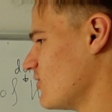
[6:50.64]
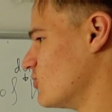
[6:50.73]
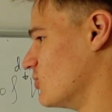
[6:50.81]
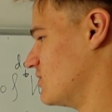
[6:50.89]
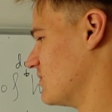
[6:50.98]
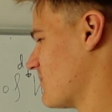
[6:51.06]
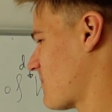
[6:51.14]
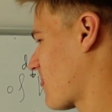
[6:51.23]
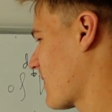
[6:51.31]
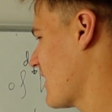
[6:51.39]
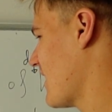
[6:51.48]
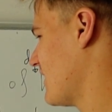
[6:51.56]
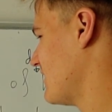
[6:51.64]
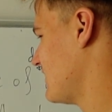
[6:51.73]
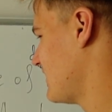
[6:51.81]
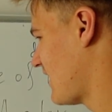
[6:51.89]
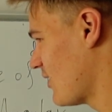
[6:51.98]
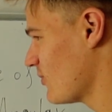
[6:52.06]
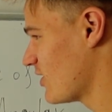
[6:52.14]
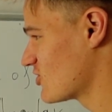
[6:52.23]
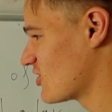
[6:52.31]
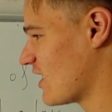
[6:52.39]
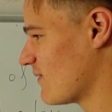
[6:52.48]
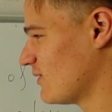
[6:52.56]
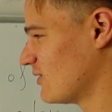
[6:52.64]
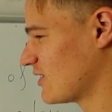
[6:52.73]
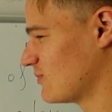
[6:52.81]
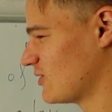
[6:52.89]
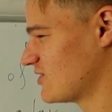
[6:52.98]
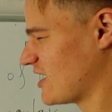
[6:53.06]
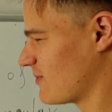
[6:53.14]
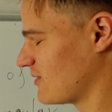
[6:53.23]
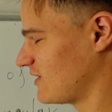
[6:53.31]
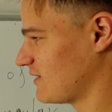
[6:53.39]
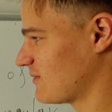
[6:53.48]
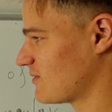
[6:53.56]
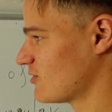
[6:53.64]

Good. And now we actually have a look at what is happening.